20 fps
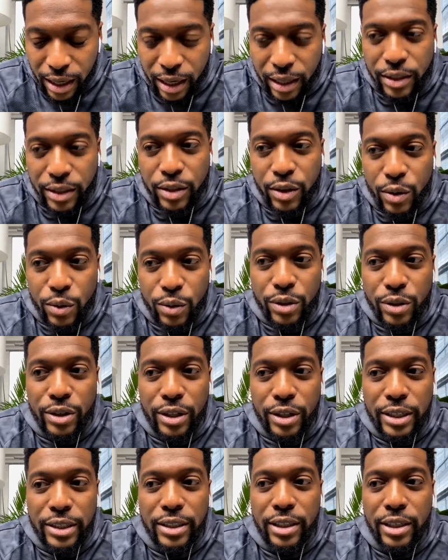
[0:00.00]
I told
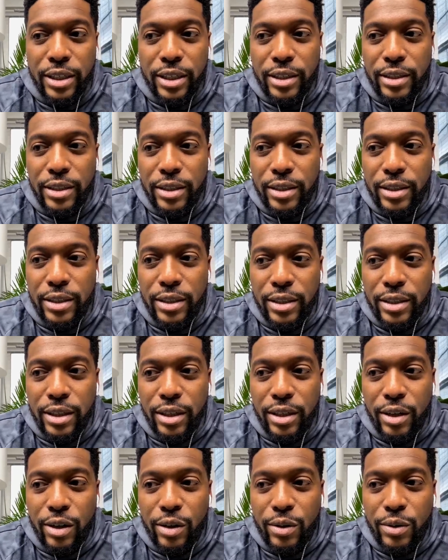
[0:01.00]
her, I said,
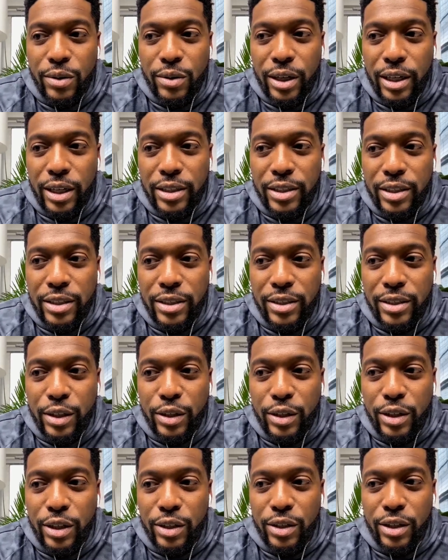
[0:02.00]
you know, I just
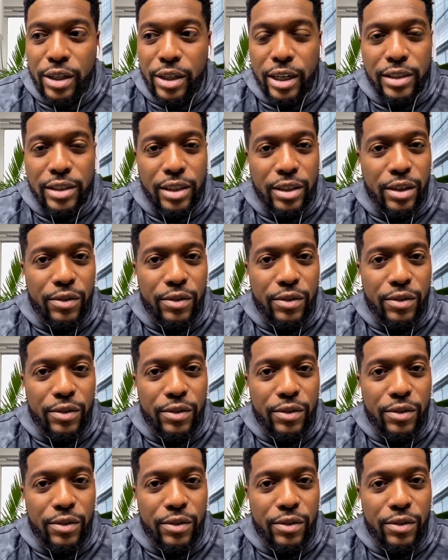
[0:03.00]
took a theater class.